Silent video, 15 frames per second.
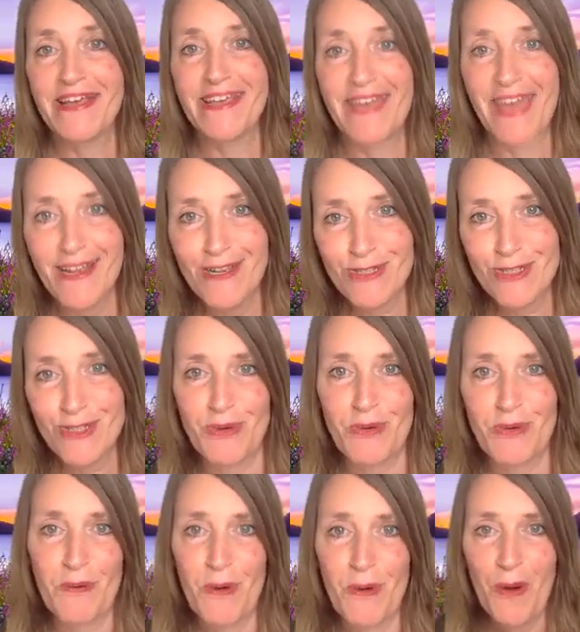get
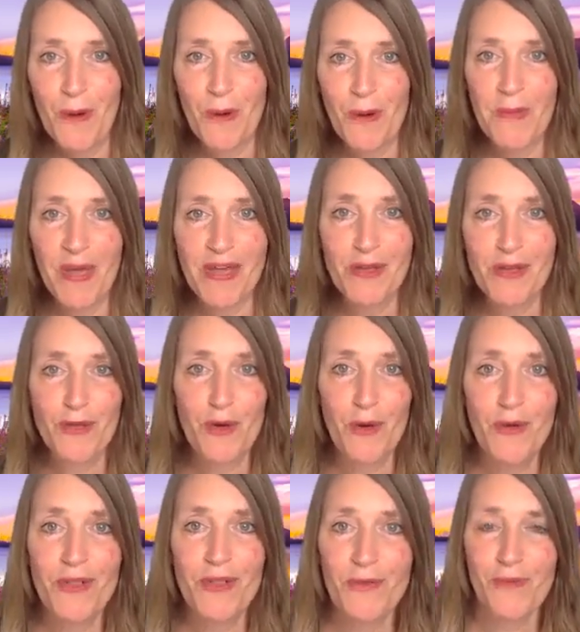to or make a
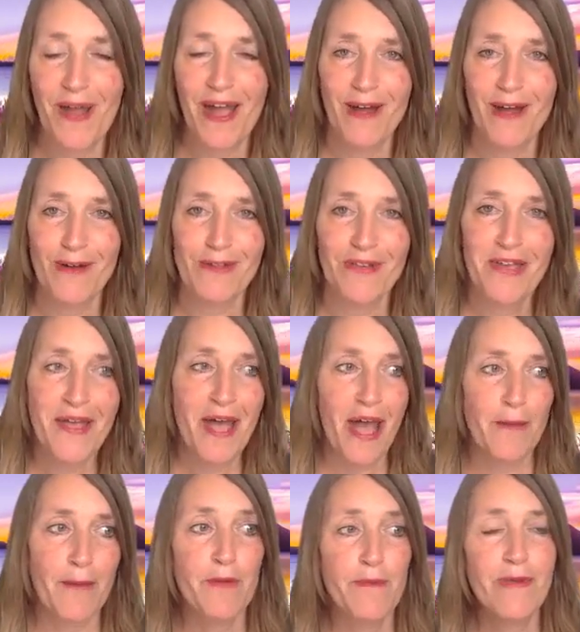goal around.
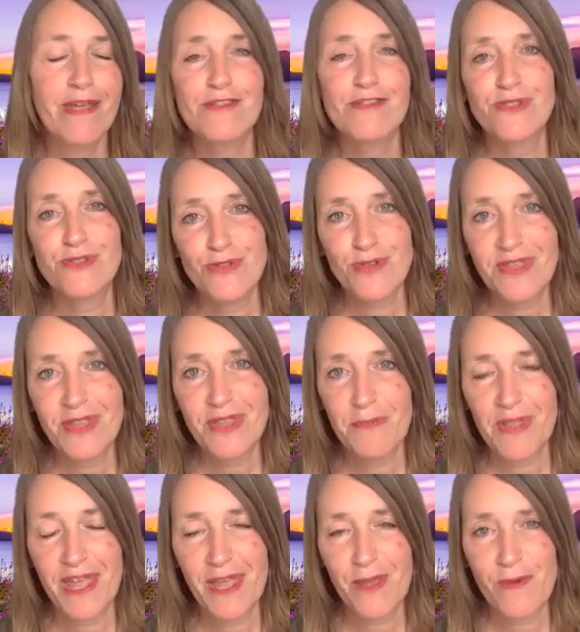I mean, we can certainly
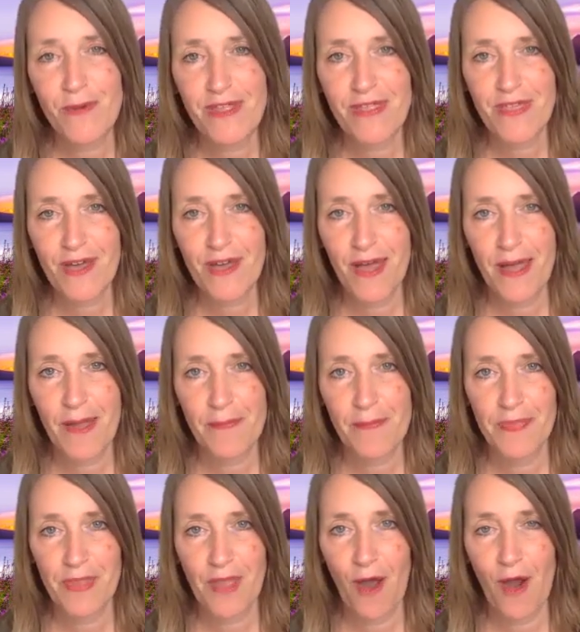play with
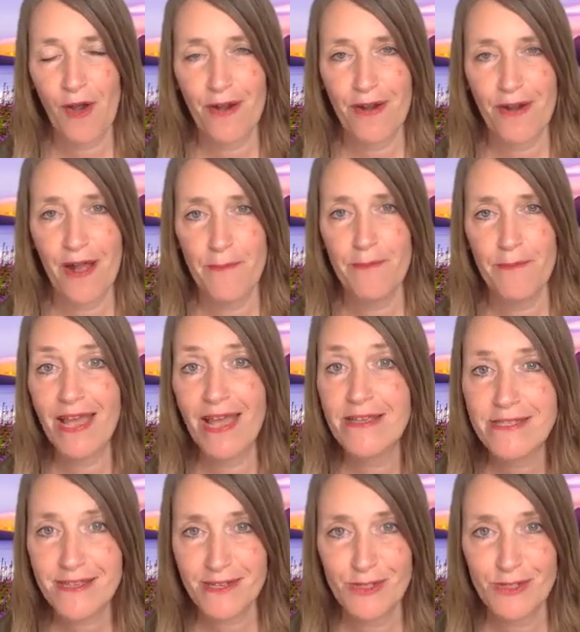our
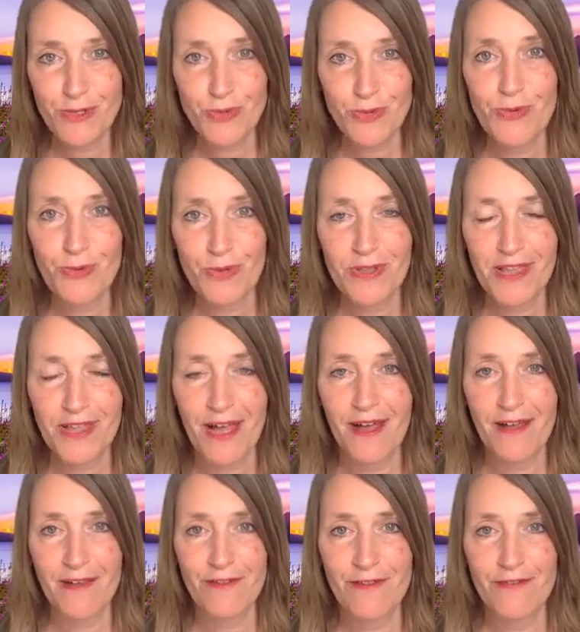amazing tool
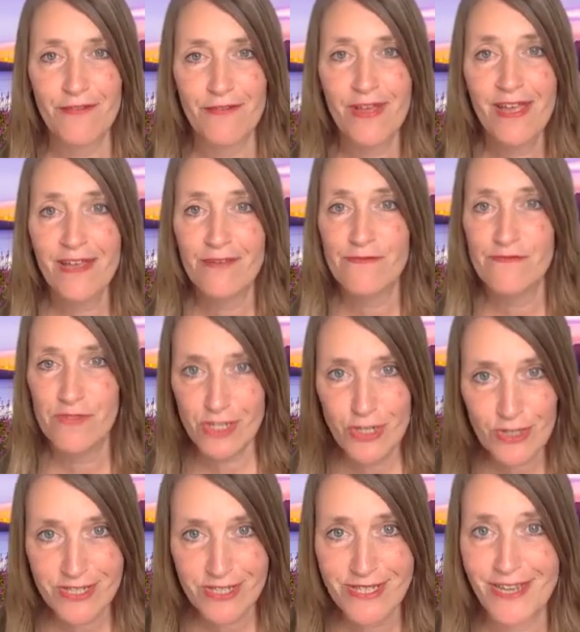of
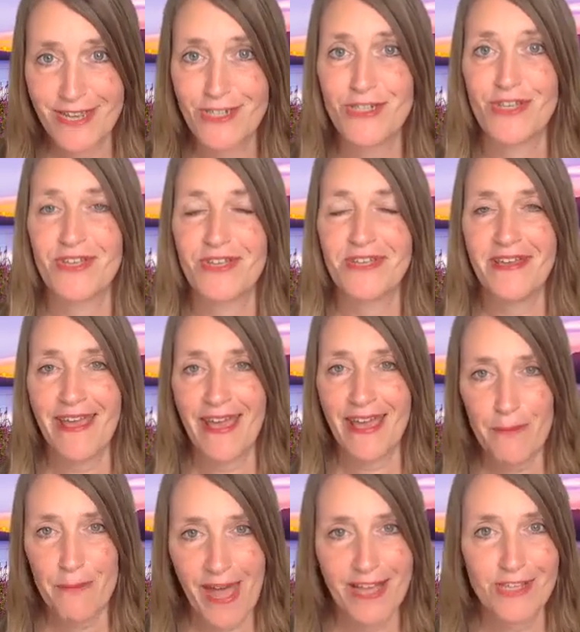visualization and
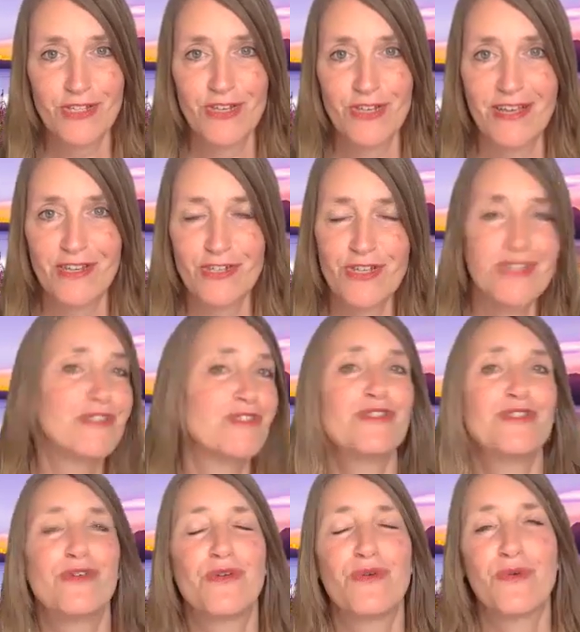imagination
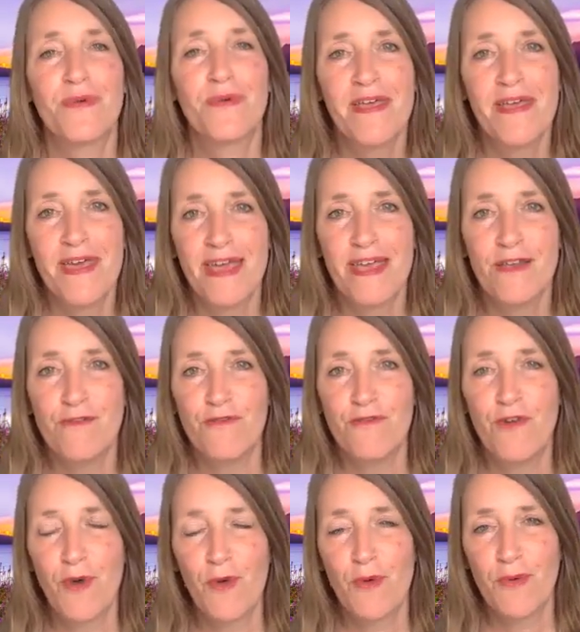to
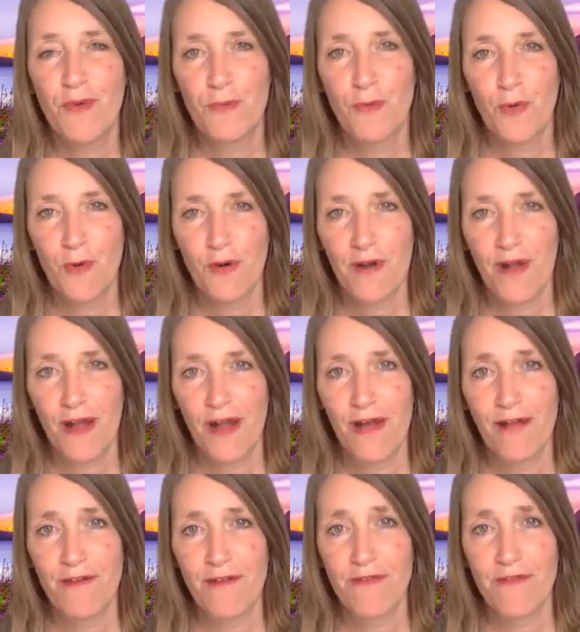invoke more
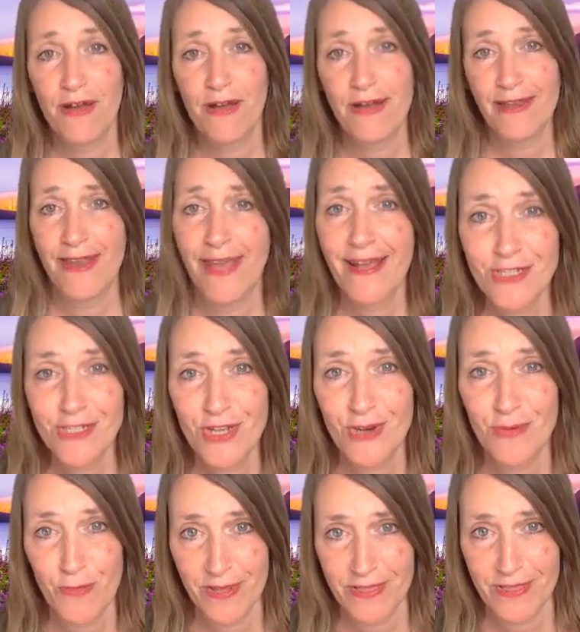of a
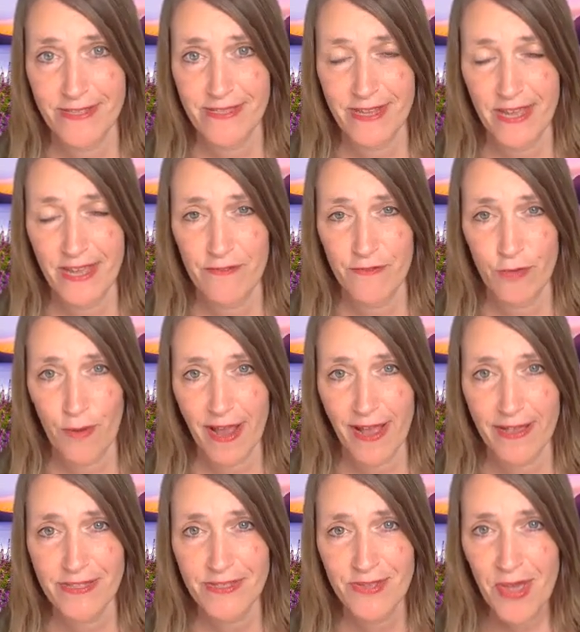connection with the state of
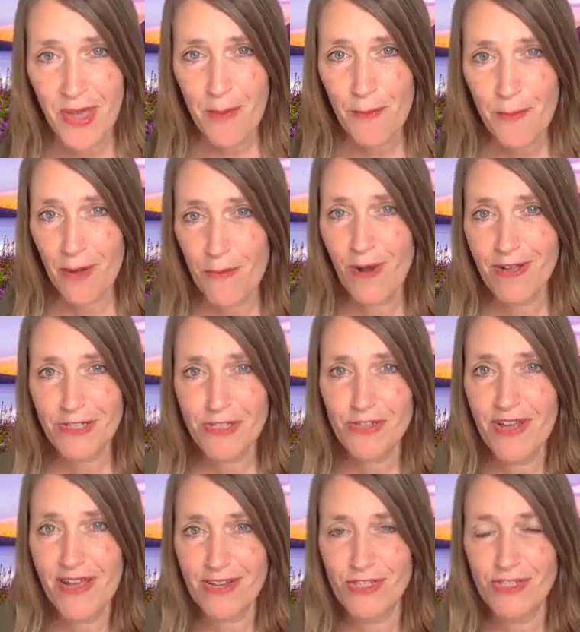grace. But I want
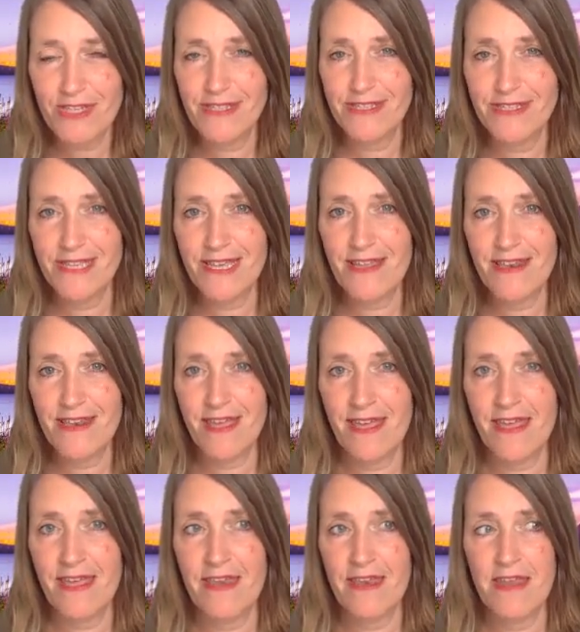you to actually sit
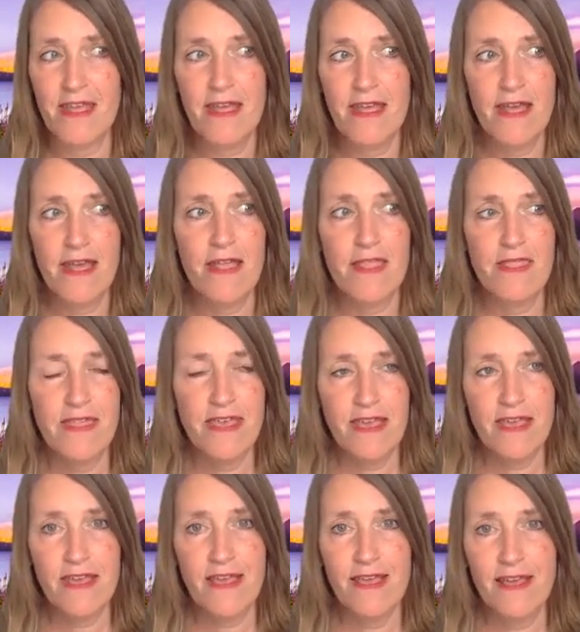in
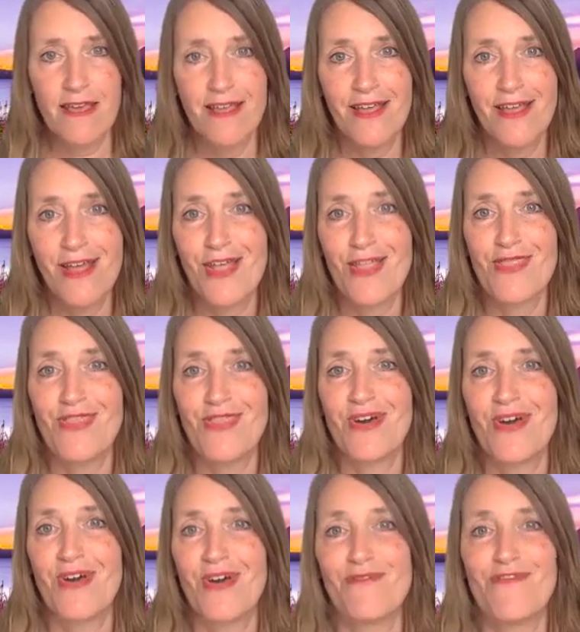the
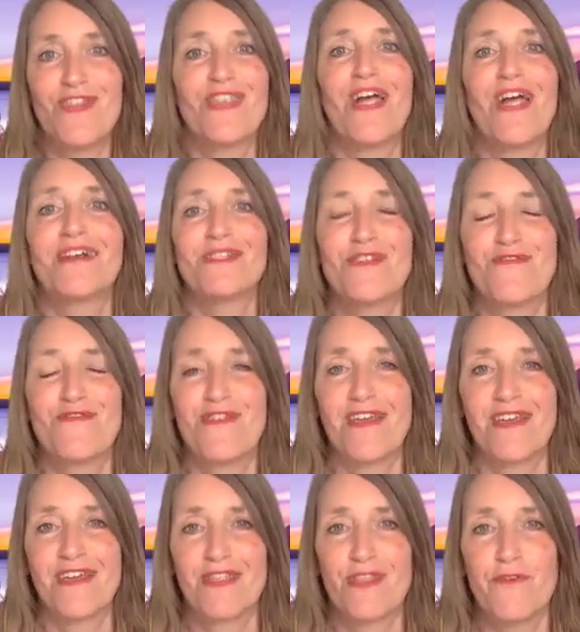
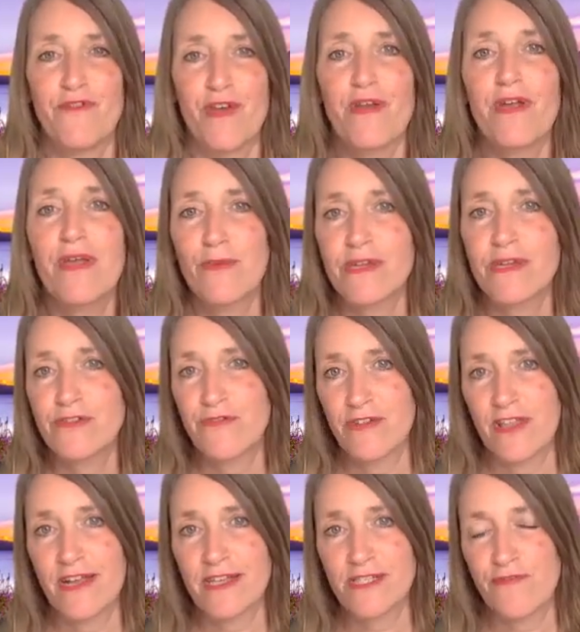philosophy, the very rich
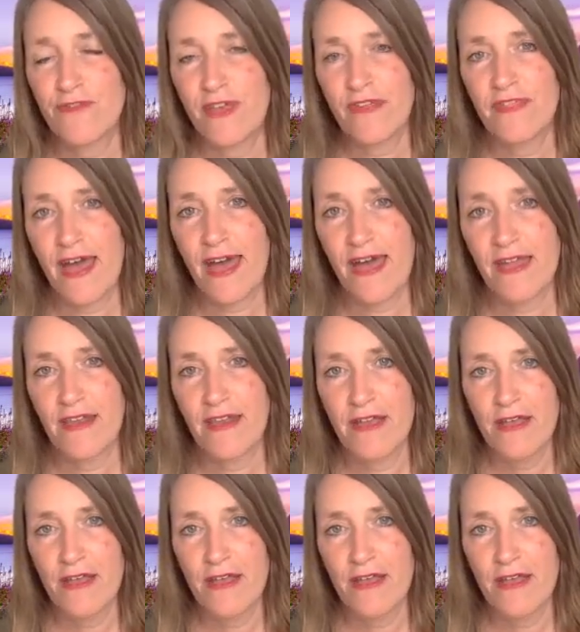philosophy that